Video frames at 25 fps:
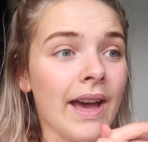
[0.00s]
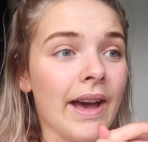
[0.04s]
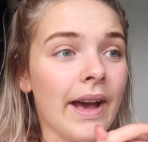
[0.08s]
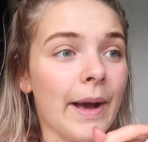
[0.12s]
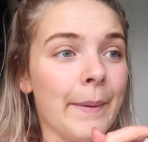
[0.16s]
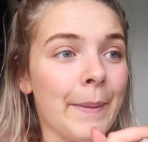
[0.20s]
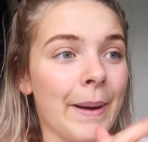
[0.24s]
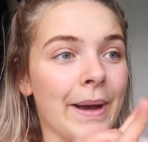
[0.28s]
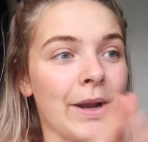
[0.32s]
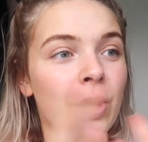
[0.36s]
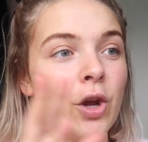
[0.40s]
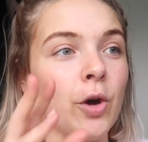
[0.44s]

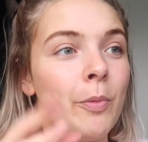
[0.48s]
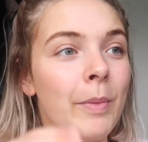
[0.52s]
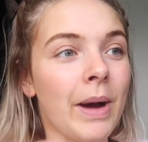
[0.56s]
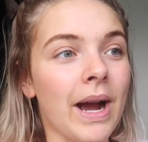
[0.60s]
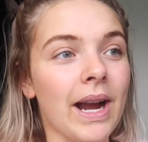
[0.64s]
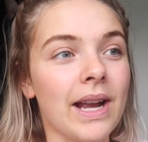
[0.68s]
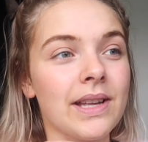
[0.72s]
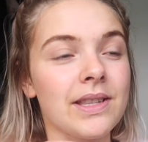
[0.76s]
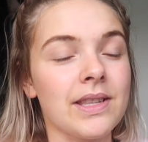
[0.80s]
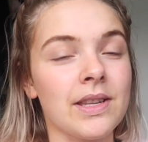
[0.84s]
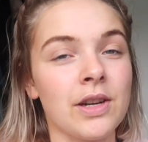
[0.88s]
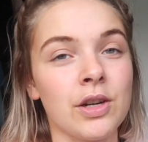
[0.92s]
um I know
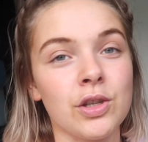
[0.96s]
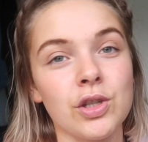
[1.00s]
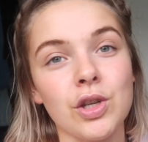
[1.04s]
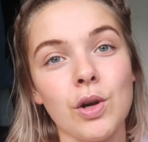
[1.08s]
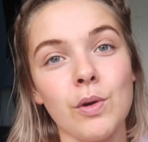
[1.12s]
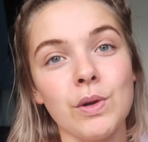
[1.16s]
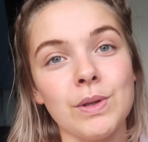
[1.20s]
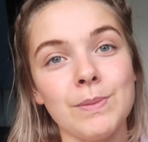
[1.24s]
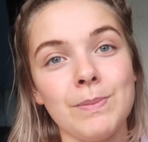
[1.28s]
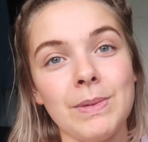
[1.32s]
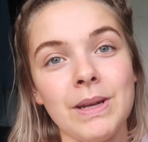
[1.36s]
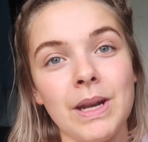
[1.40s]
marketing has
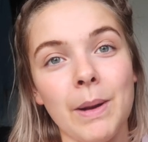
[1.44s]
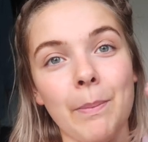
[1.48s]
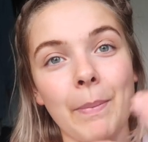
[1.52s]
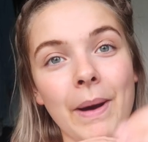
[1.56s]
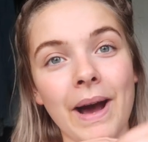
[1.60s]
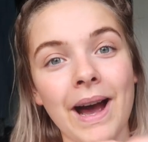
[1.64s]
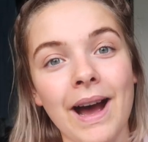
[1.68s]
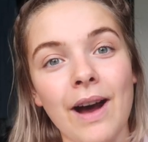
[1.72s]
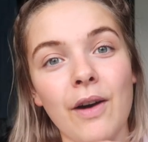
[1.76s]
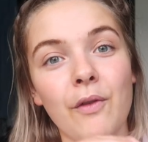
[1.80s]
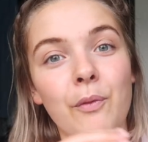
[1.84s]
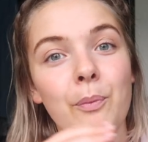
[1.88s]
always been a
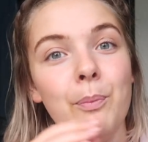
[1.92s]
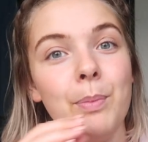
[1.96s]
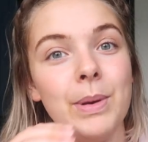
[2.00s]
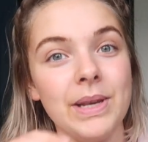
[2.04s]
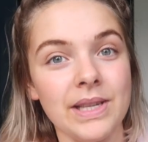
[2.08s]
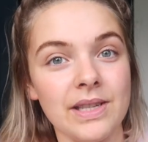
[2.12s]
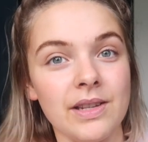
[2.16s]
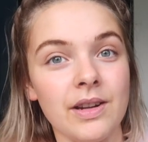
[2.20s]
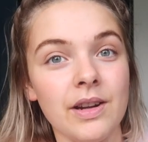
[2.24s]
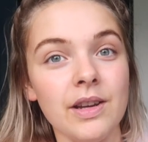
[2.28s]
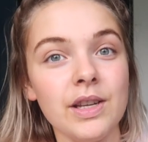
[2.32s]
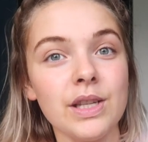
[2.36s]
part of
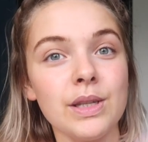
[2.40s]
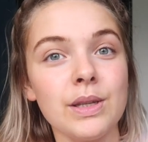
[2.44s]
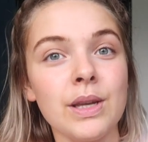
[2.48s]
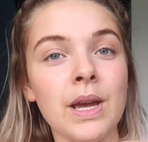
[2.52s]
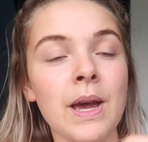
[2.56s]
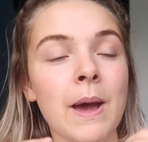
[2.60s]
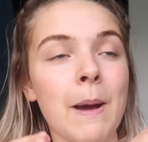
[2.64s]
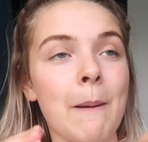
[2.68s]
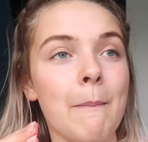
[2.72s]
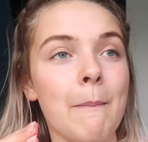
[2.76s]
business,